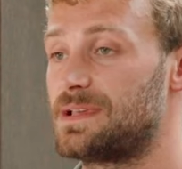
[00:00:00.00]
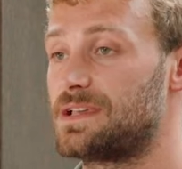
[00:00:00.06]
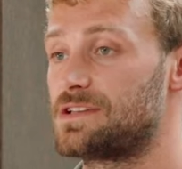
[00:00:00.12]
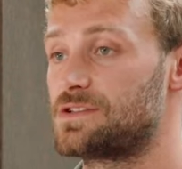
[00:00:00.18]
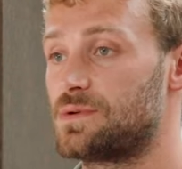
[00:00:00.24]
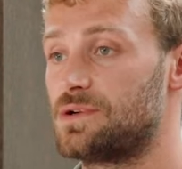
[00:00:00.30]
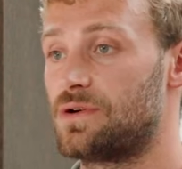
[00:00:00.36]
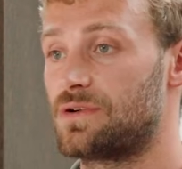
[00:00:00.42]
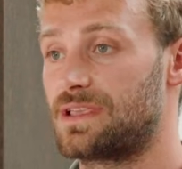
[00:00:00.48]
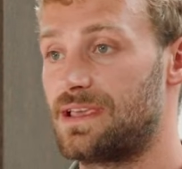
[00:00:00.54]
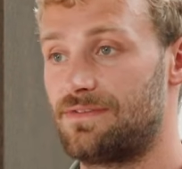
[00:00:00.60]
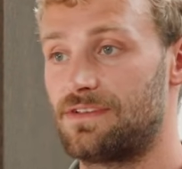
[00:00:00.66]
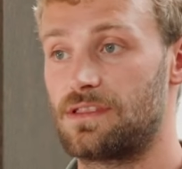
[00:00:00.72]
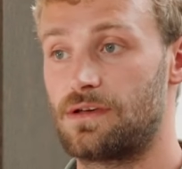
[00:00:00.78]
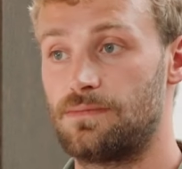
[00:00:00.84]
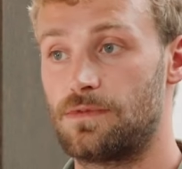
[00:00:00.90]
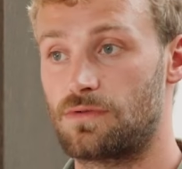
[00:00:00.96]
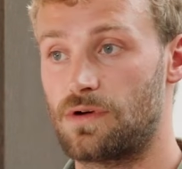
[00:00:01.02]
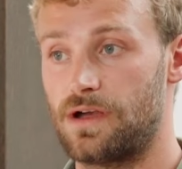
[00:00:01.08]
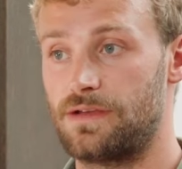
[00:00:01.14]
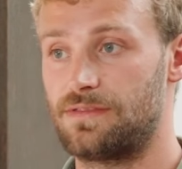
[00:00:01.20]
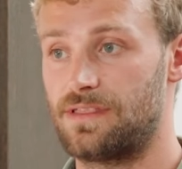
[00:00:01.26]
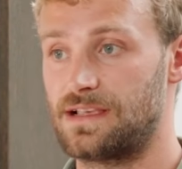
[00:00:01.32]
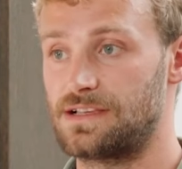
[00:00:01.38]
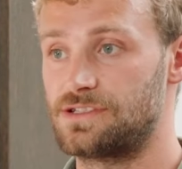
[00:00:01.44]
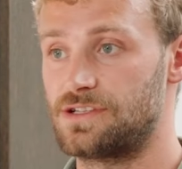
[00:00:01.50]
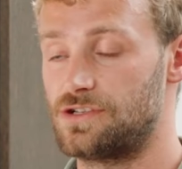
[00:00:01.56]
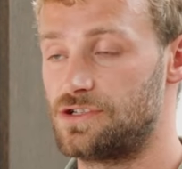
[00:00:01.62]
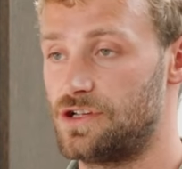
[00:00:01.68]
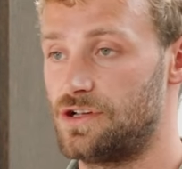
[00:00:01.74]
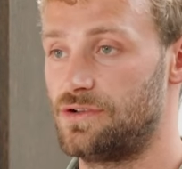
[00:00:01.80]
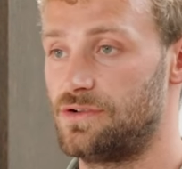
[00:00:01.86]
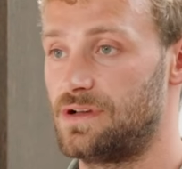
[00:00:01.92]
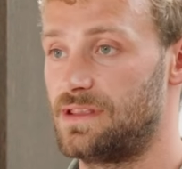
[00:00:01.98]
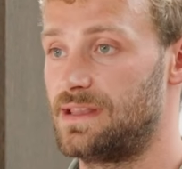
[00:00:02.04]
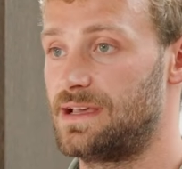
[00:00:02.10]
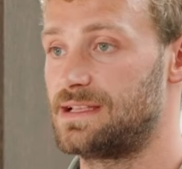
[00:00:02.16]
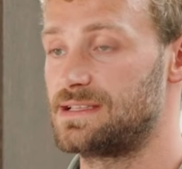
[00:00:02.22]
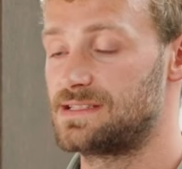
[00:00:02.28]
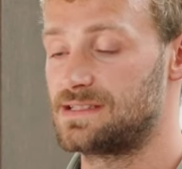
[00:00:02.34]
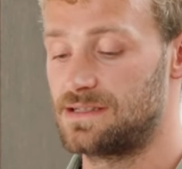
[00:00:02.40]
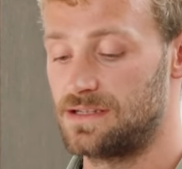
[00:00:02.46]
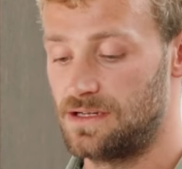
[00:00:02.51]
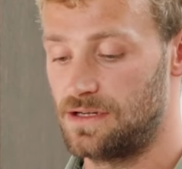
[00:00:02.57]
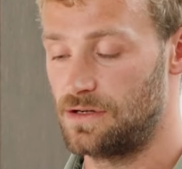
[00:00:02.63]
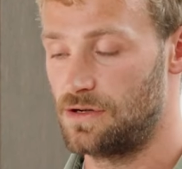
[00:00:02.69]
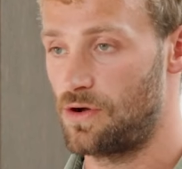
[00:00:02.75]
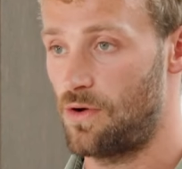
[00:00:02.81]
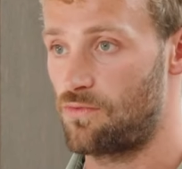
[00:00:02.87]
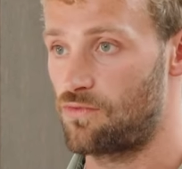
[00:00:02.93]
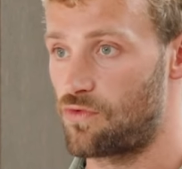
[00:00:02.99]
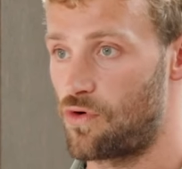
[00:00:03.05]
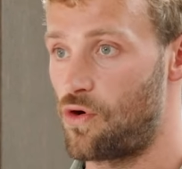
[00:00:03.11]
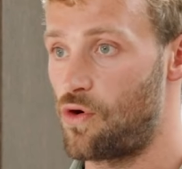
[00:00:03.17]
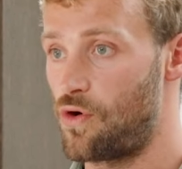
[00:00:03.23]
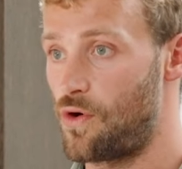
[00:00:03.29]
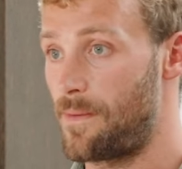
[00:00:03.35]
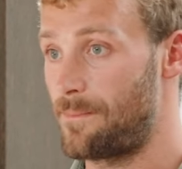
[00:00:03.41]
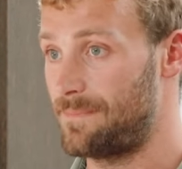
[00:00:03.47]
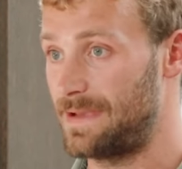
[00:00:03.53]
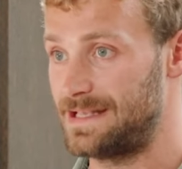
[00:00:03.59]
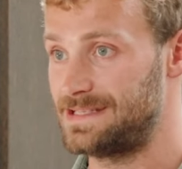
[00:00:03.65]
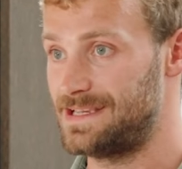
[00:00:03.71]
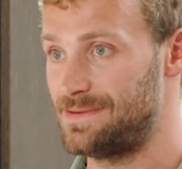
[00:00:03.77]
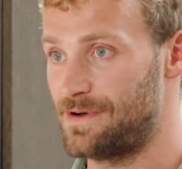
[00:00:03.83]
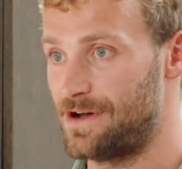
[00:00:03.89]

because we're not giving them the right things to chew, and that's raw meaty